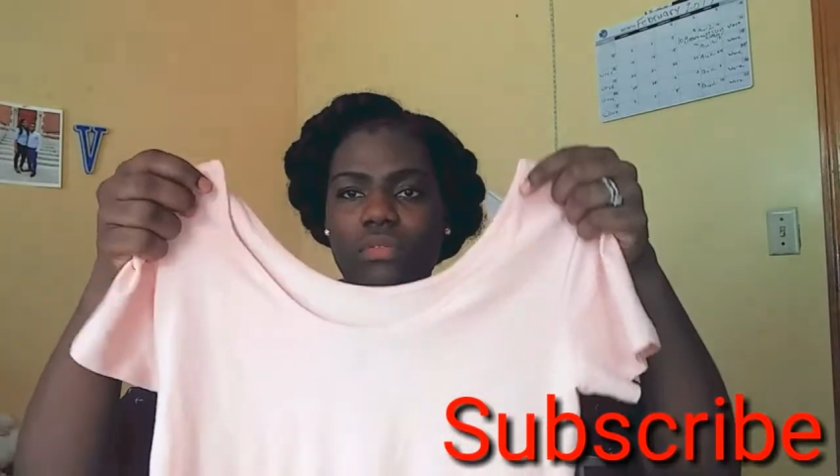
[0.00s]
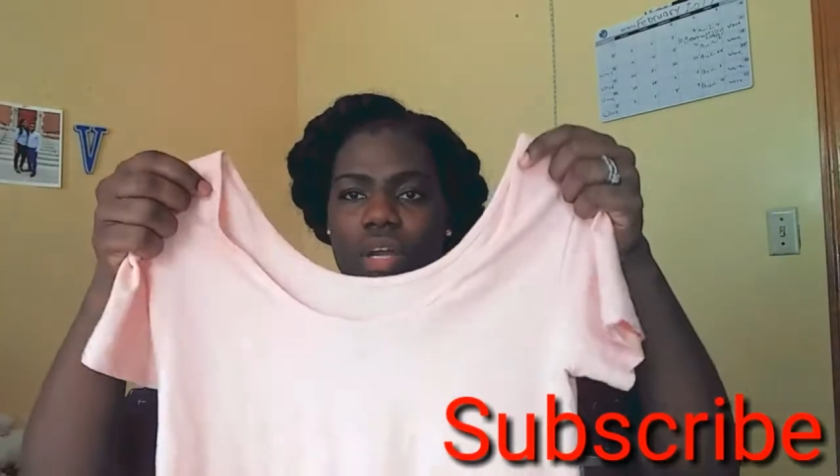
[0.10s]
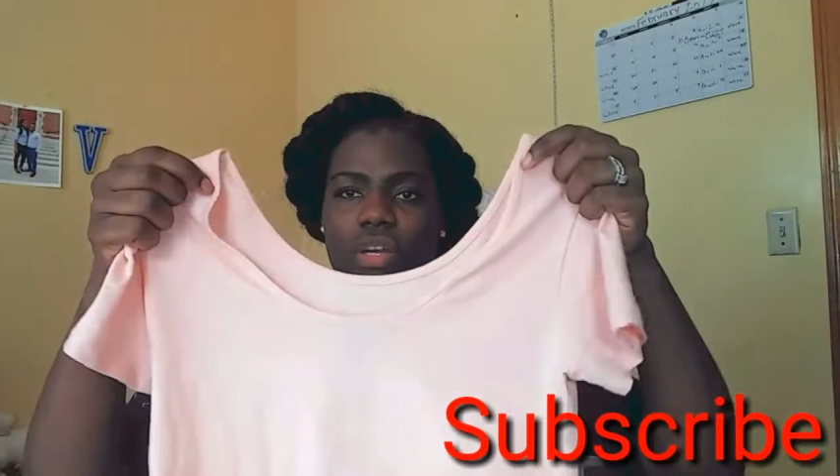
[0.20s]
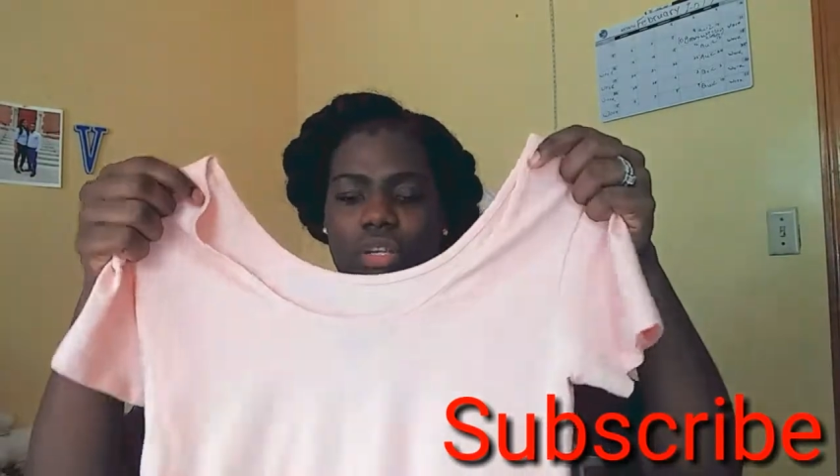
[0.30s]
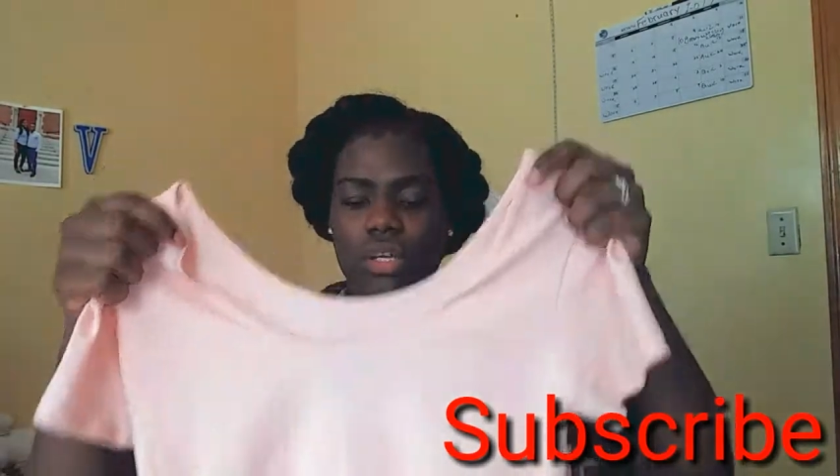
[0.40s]

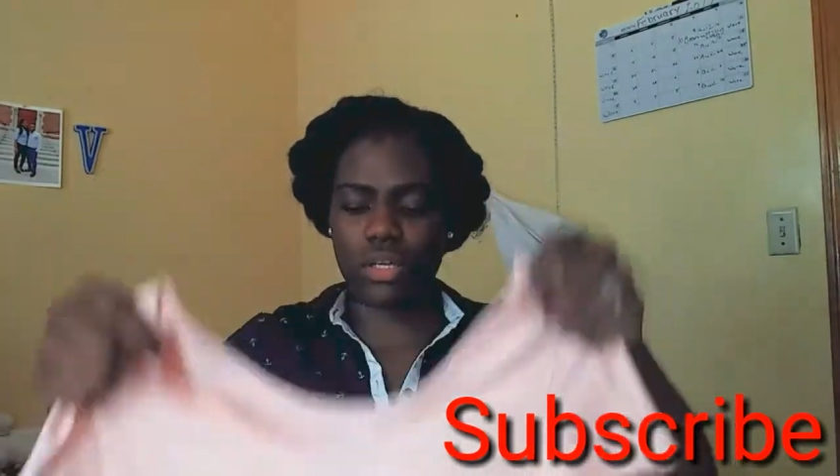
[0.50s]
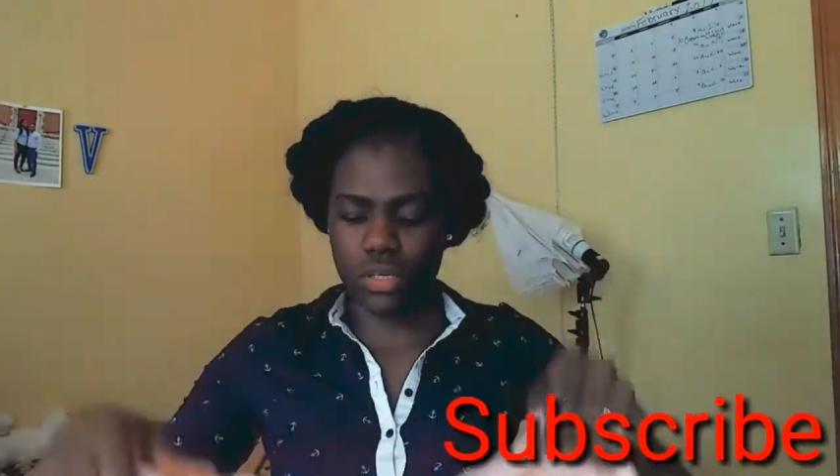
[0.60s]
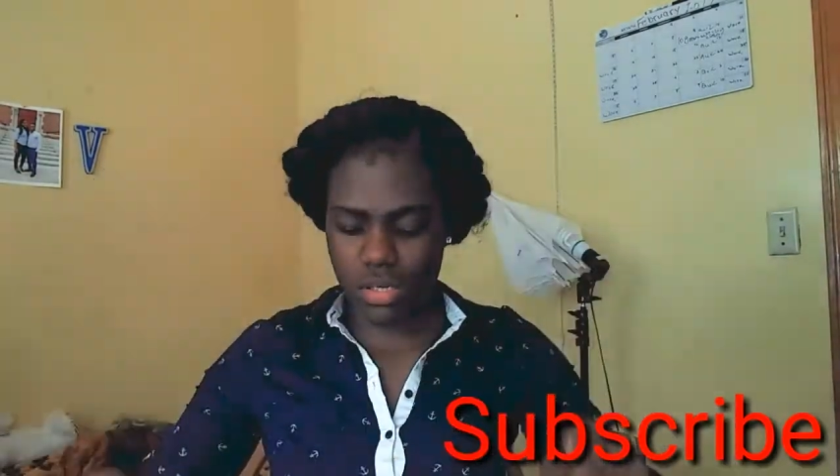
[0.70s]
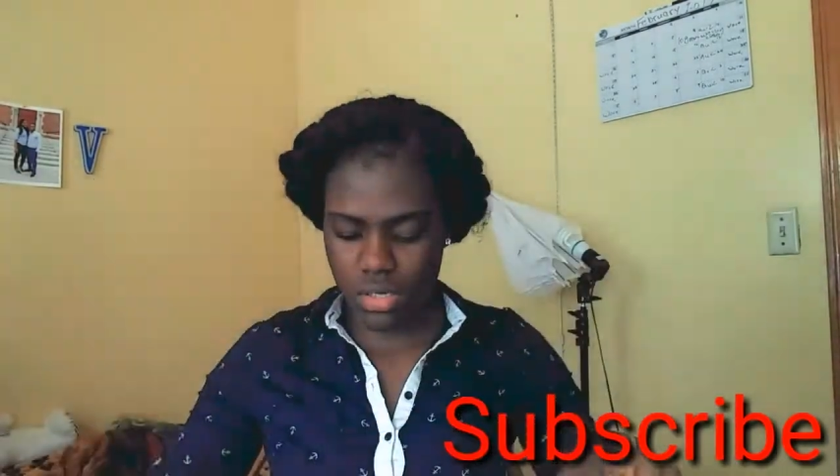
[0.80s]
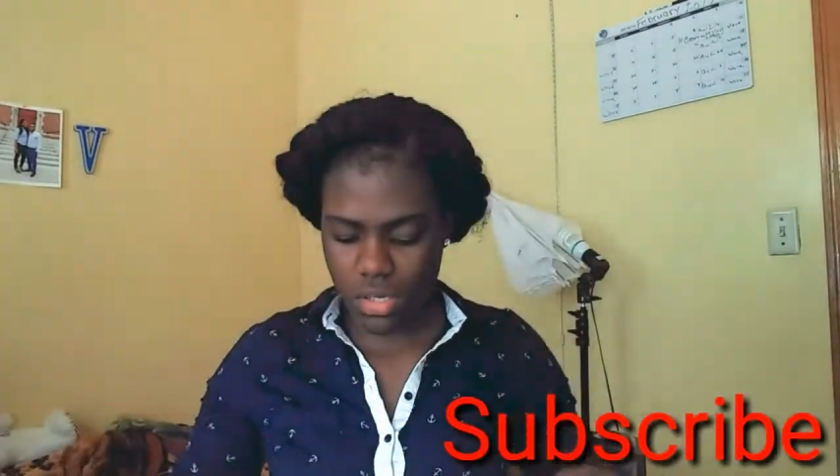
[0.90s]

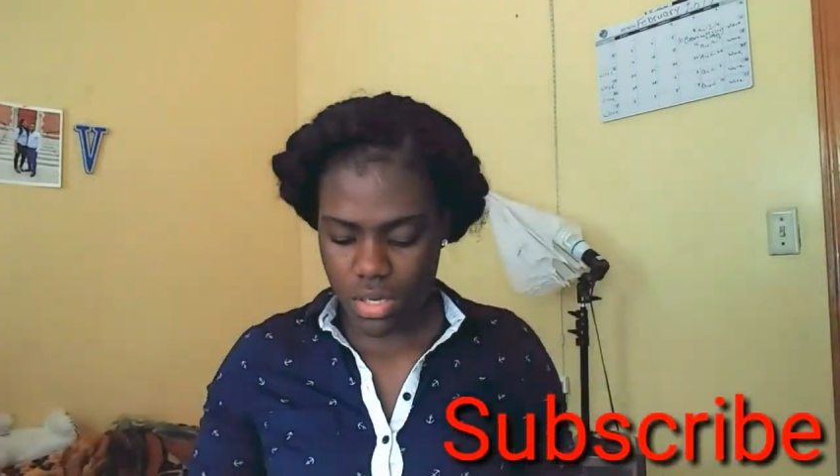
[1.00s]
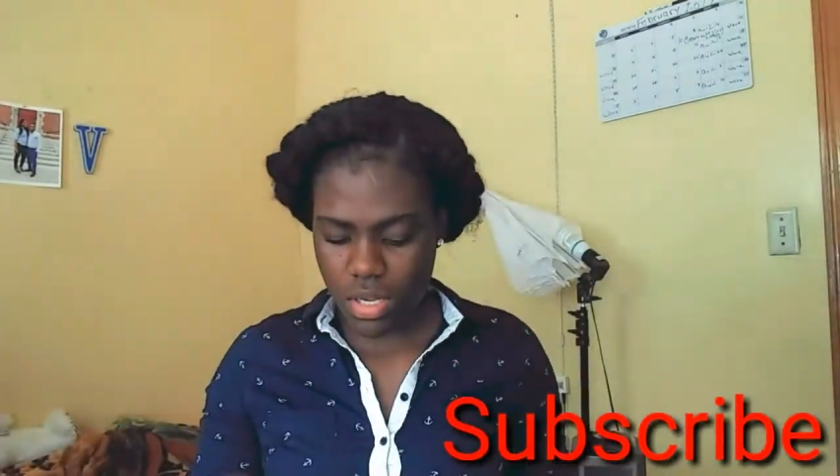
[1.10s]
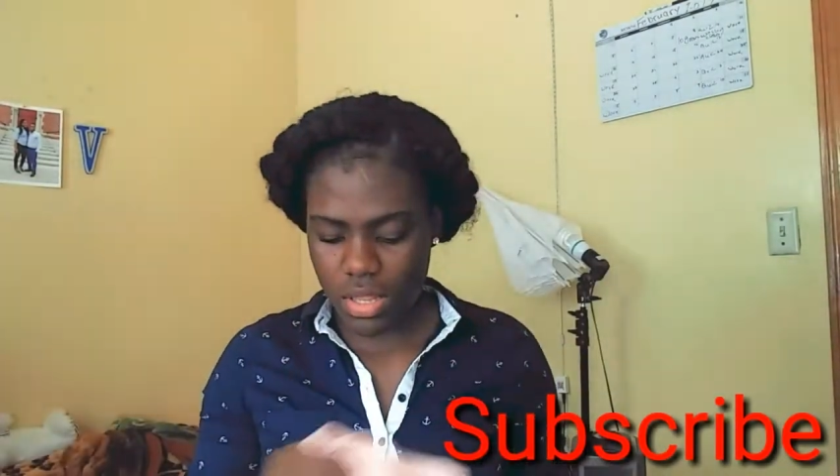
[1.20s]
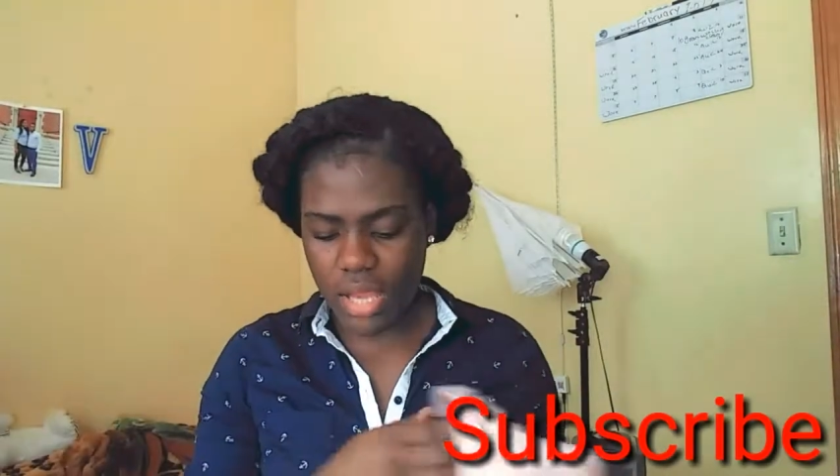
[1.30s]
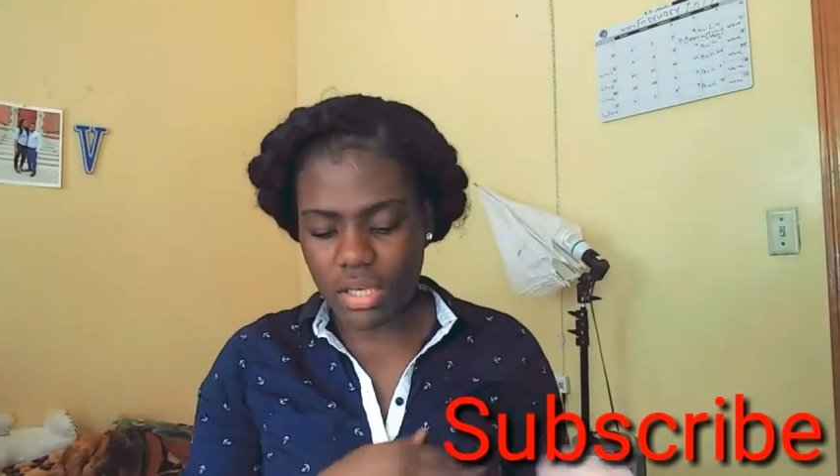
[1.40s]
regular,
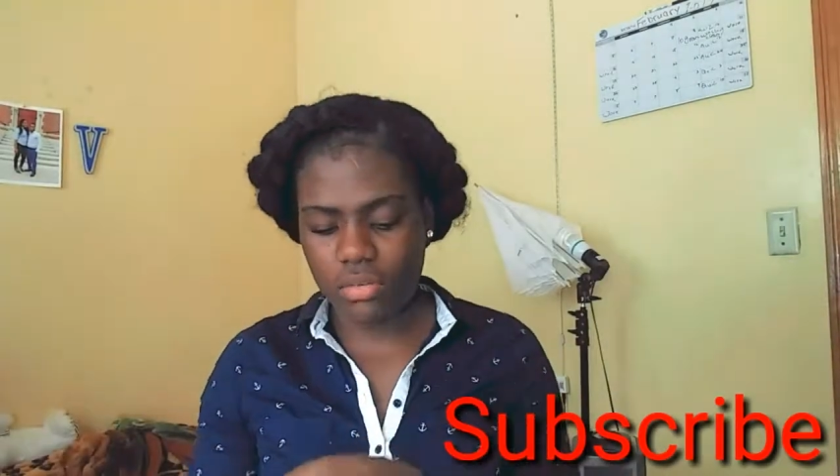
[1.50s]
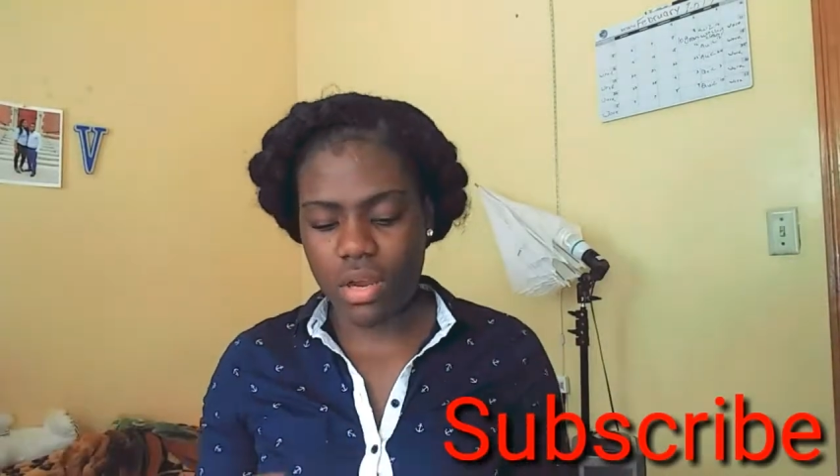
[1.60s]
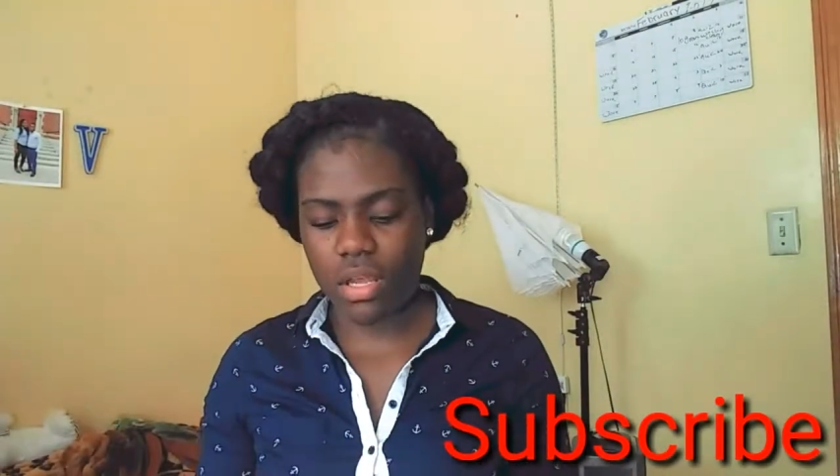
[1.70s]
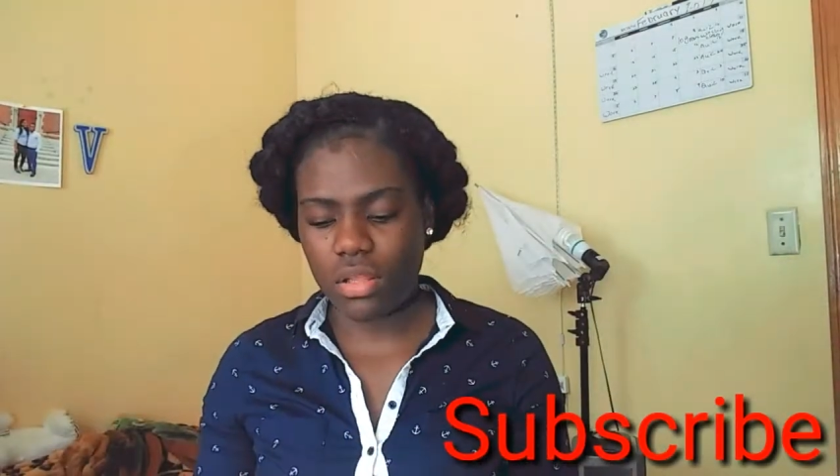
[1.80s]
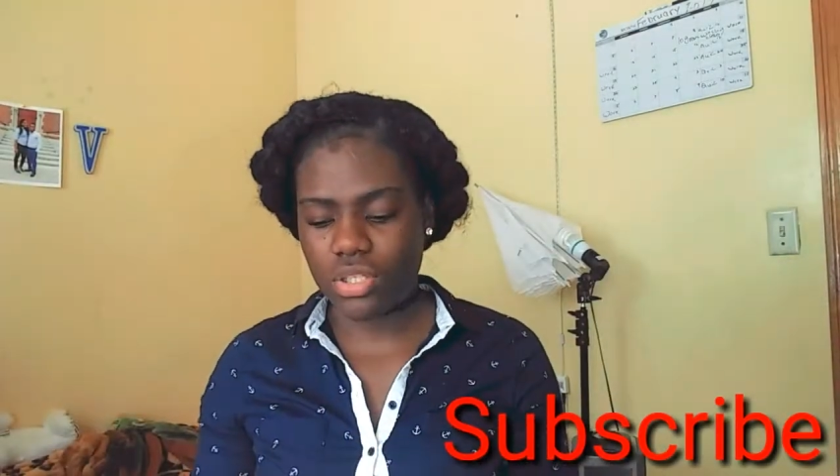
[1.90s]
like a
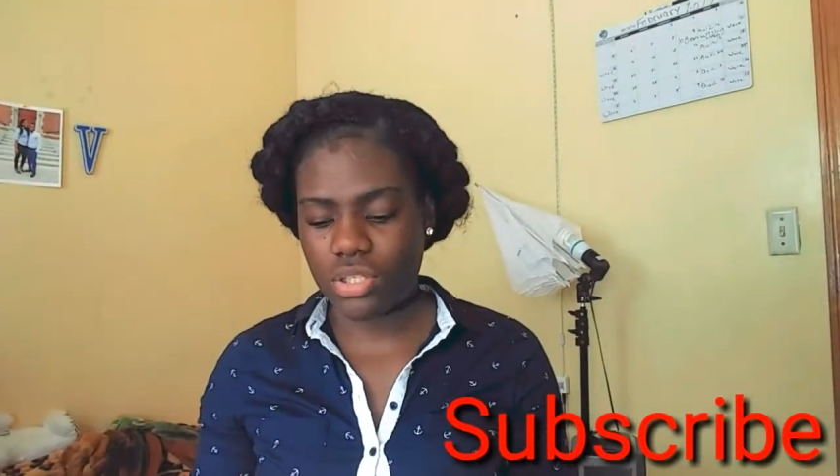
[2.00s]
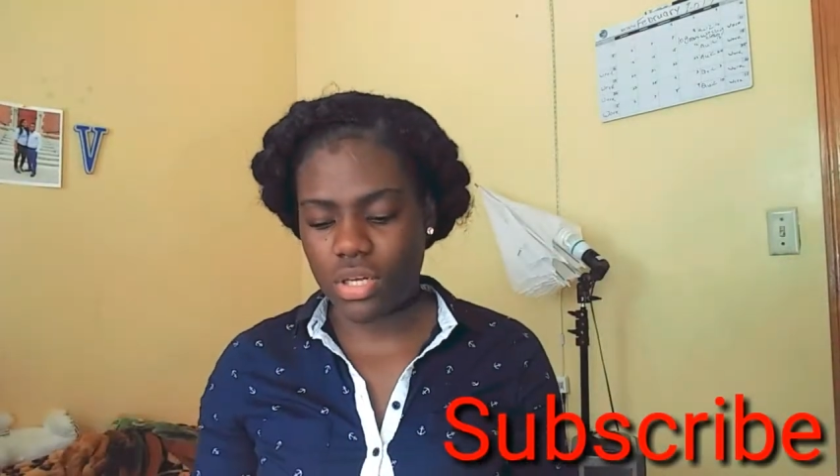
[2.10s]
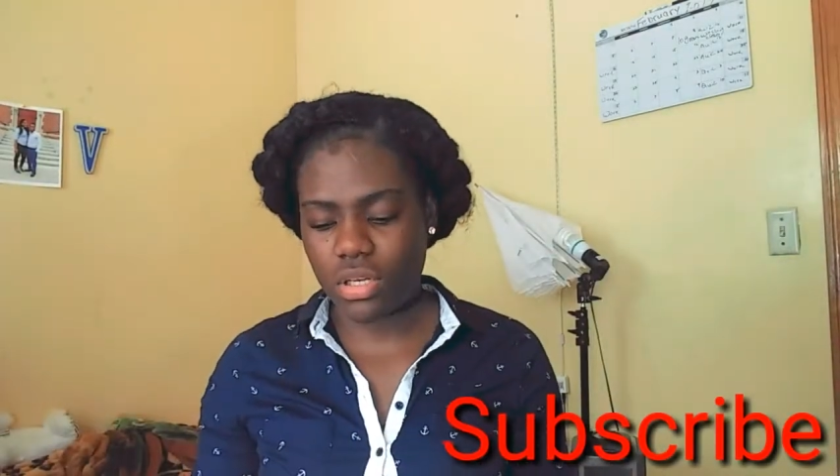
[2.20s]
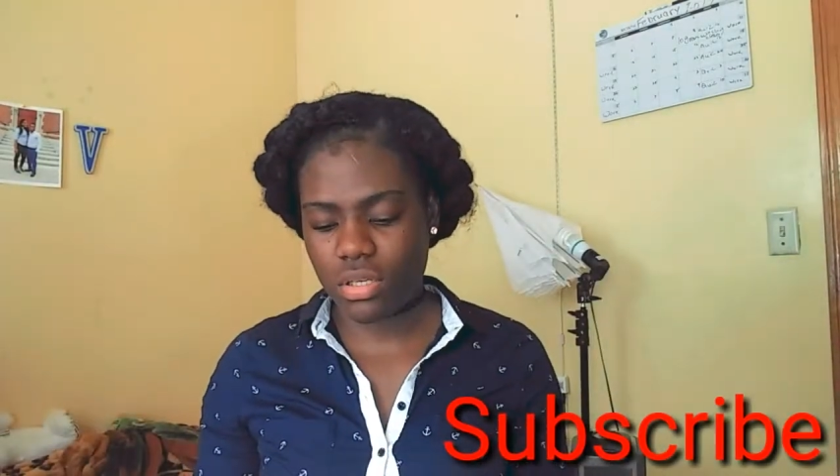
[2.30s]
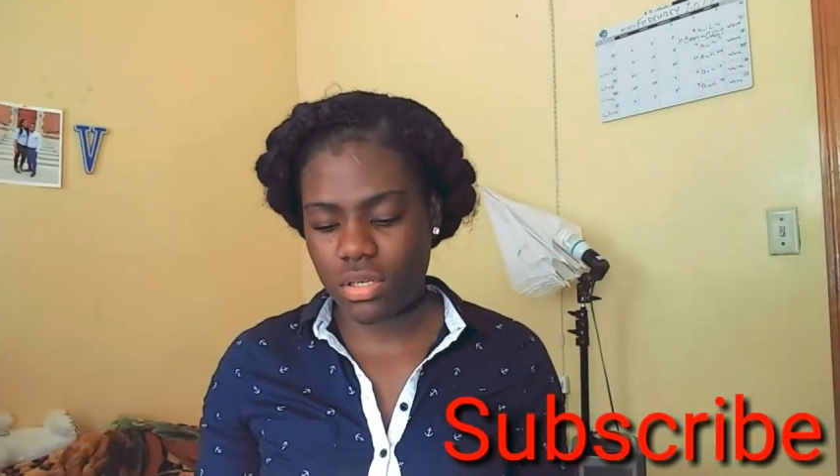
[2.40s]
regular
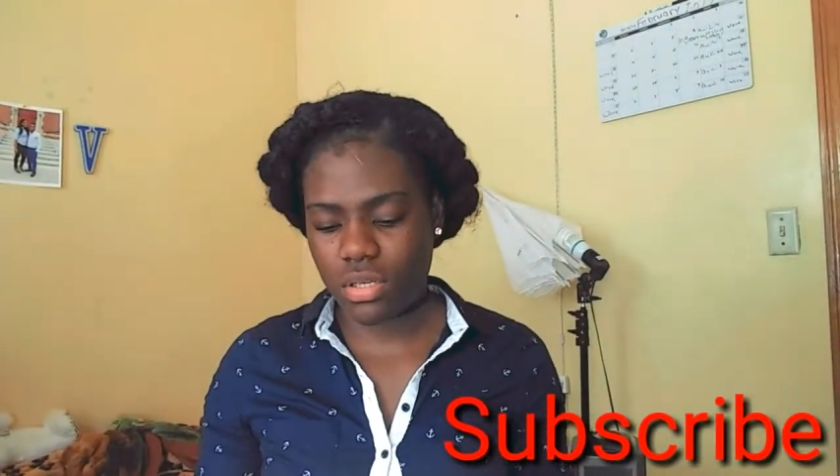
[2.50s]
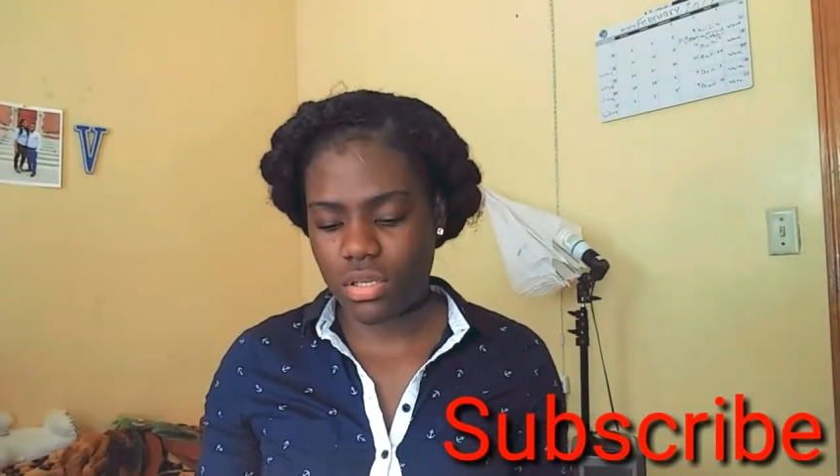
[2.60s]
shirt.